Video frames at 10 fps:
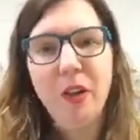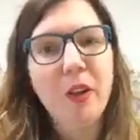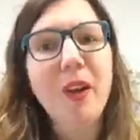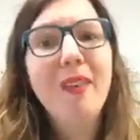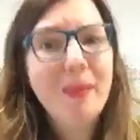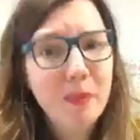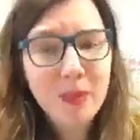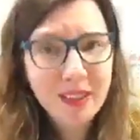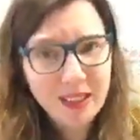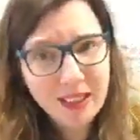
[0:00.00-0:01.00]
Although I wrapped them
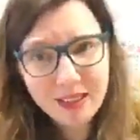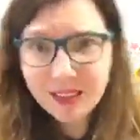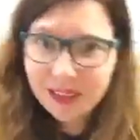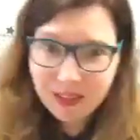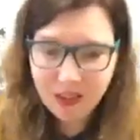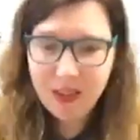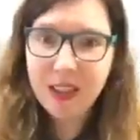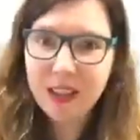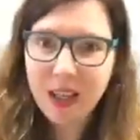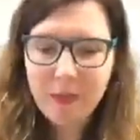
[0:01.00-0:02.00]
pretty tight, so they're
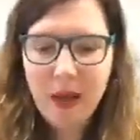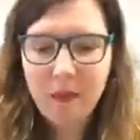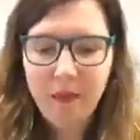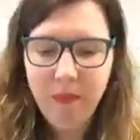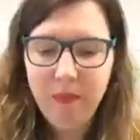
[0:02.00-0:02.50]
not going to come out.